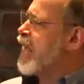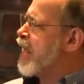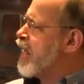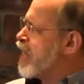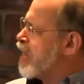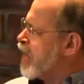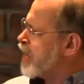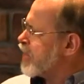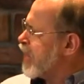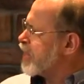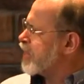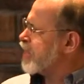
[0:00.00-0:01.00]
it's
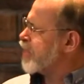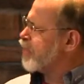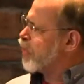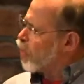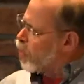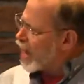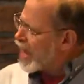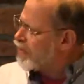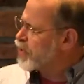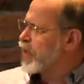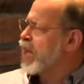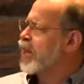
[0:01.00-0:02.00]
as if the
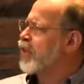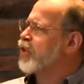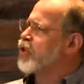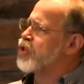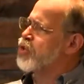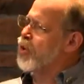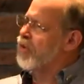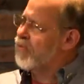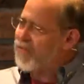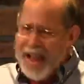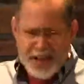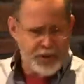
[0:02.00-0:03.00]
waves are hitting the shore
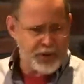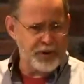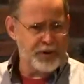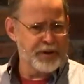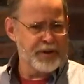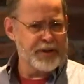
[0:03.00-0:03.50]
faster